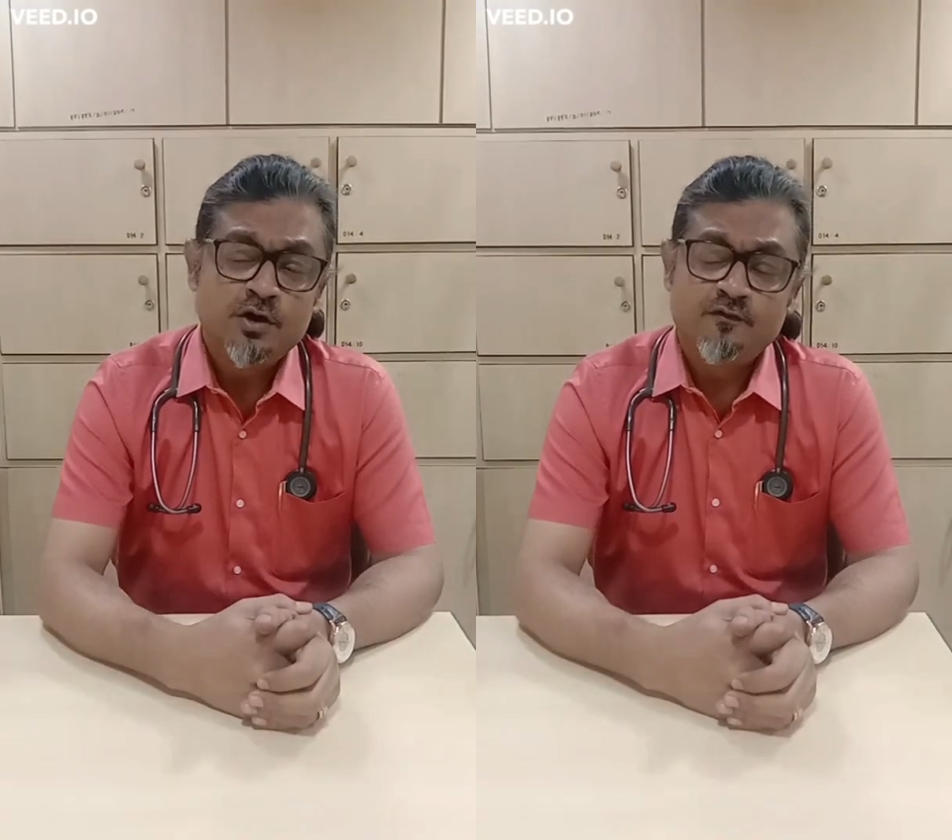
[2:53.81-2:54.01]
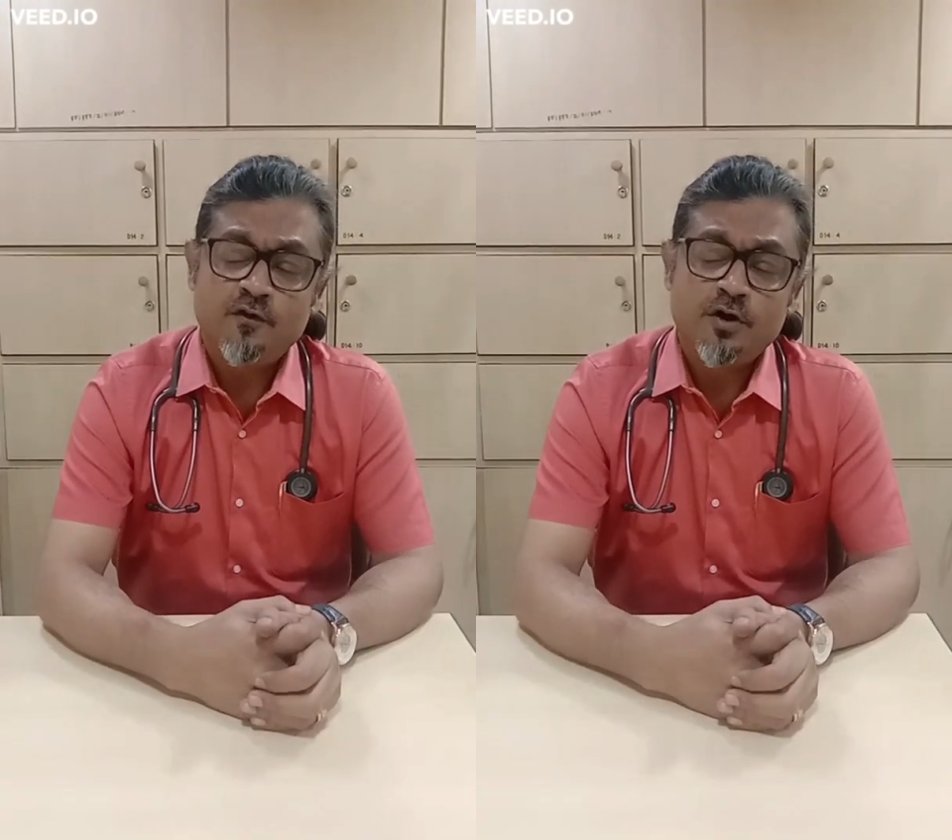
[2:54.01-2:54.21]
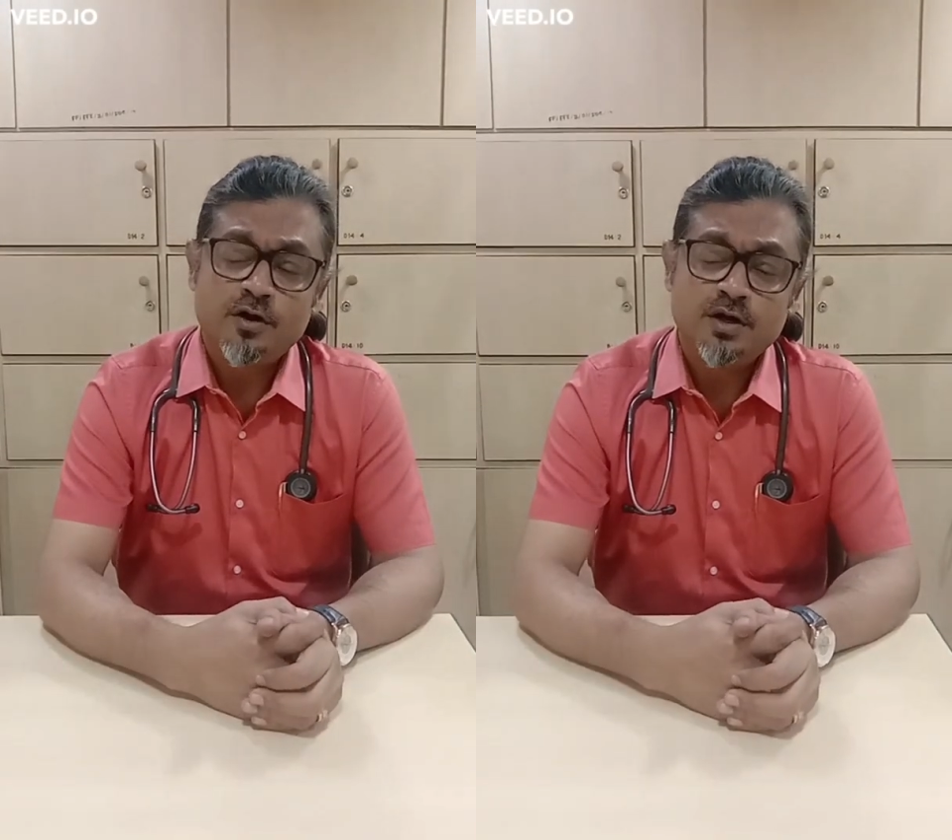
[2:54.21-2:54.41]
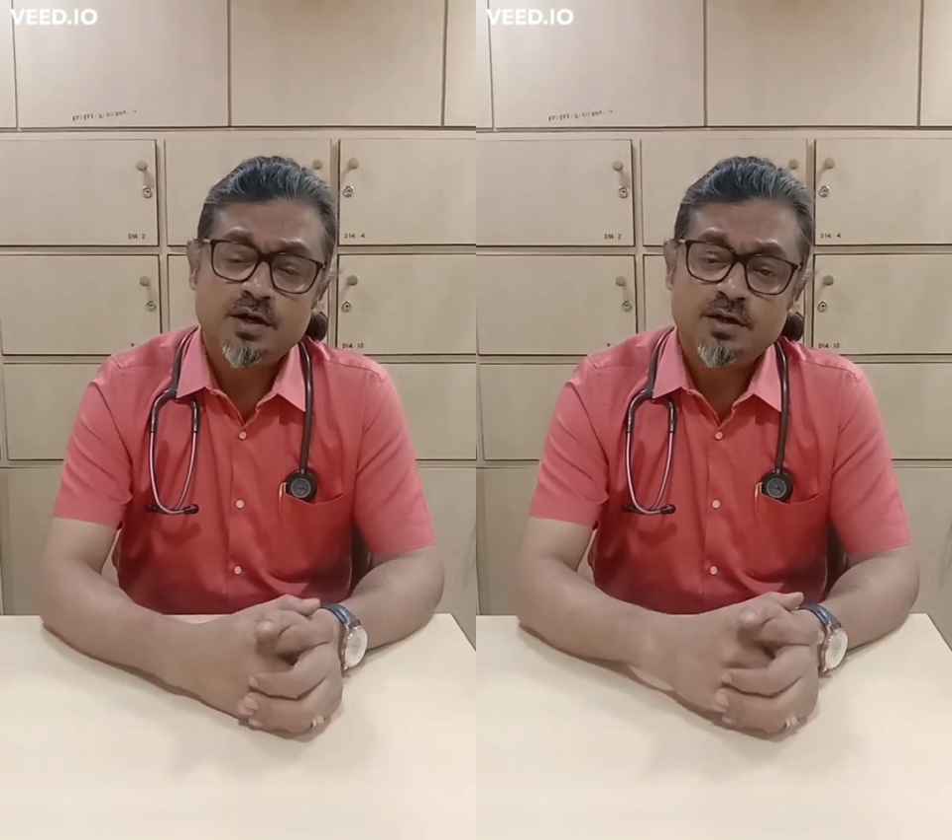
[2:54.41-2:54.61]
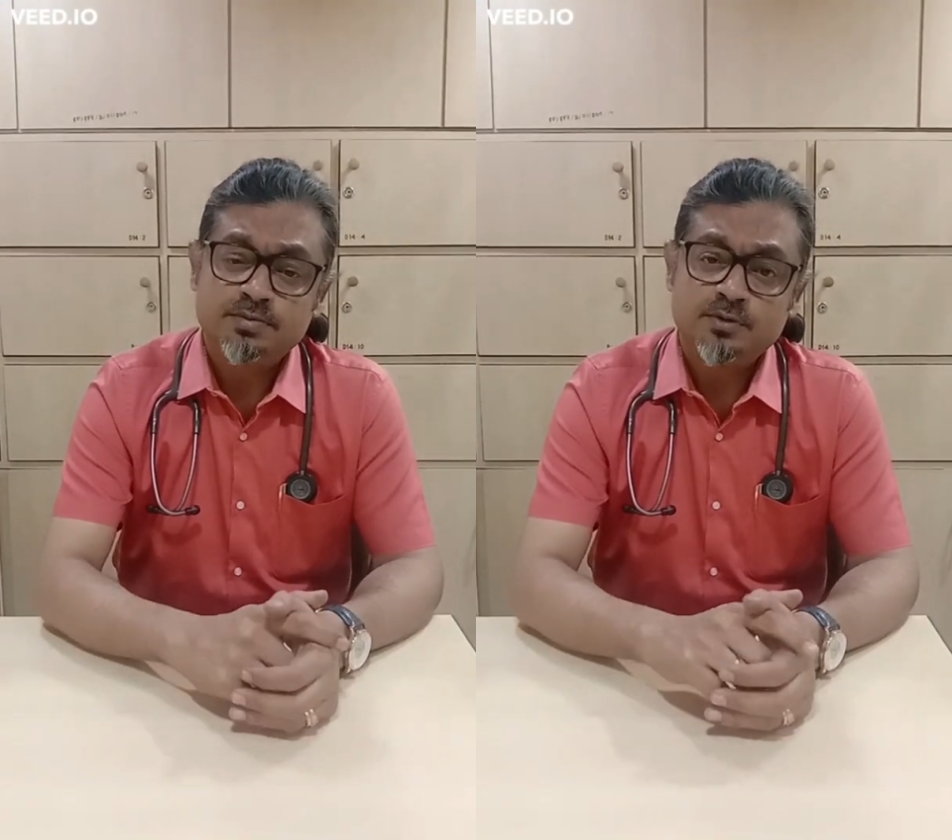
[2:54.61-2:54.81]

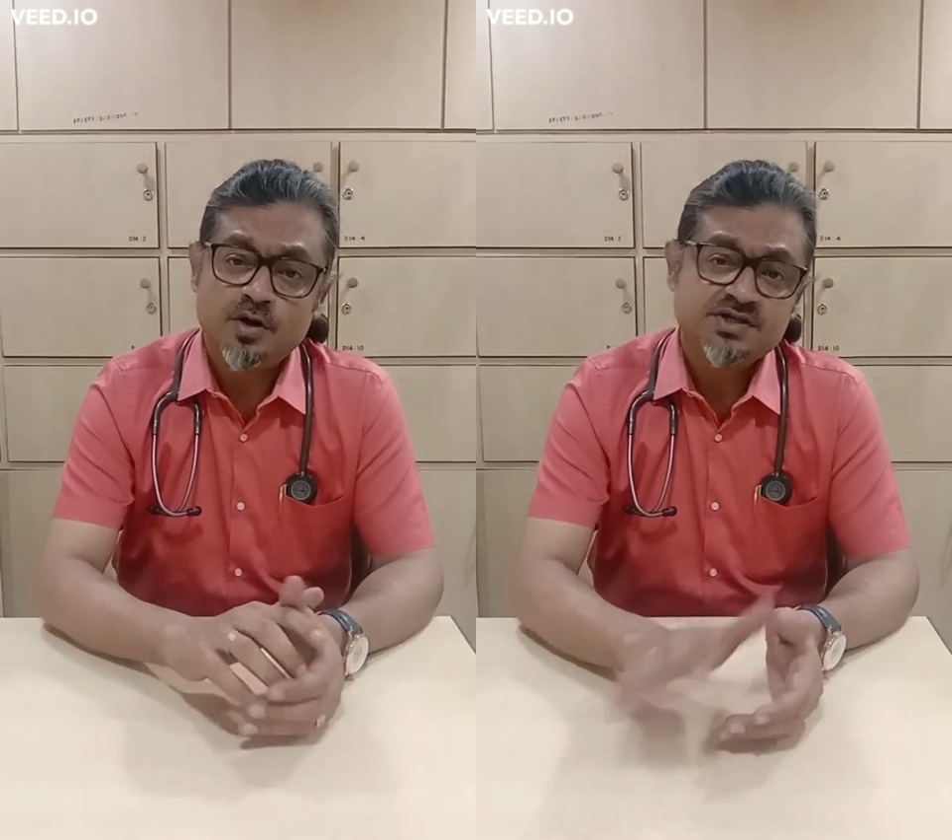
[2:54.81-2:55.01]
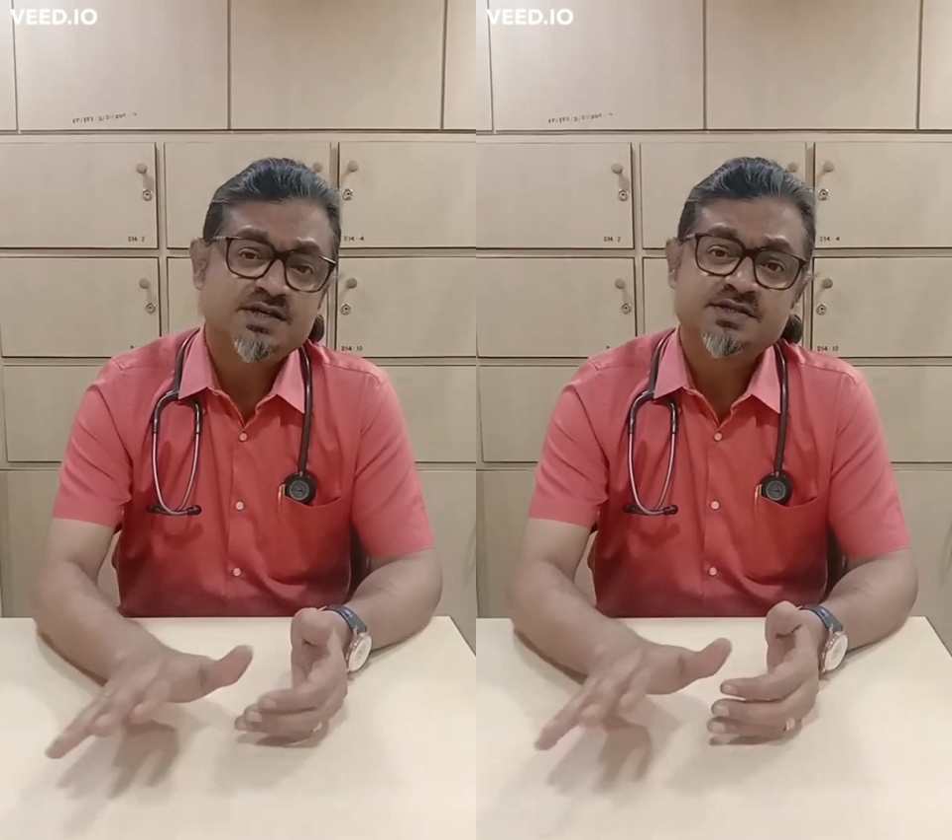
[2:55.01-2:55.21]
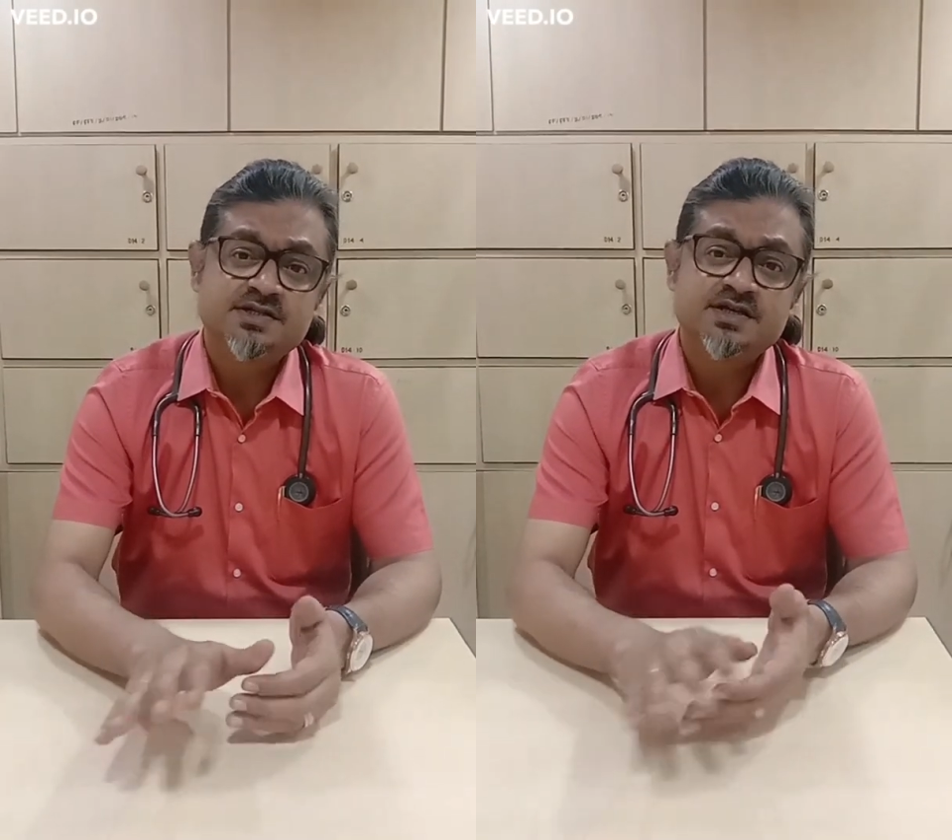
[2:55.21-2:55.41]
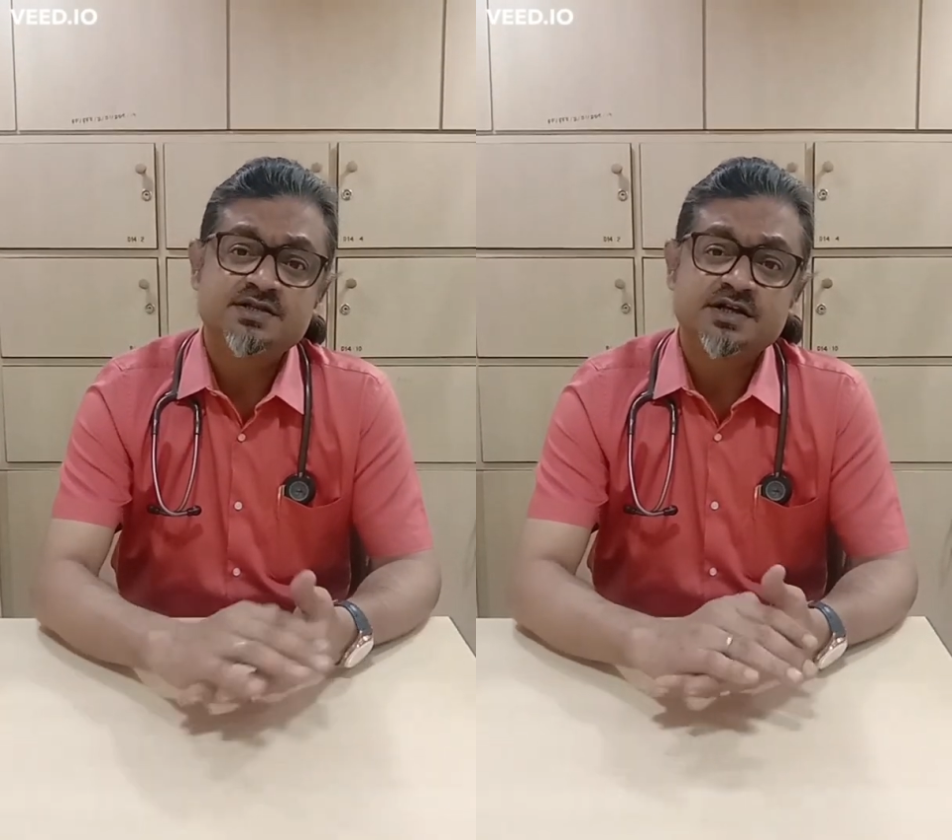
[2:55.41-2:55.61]
For Hodgkin's disease,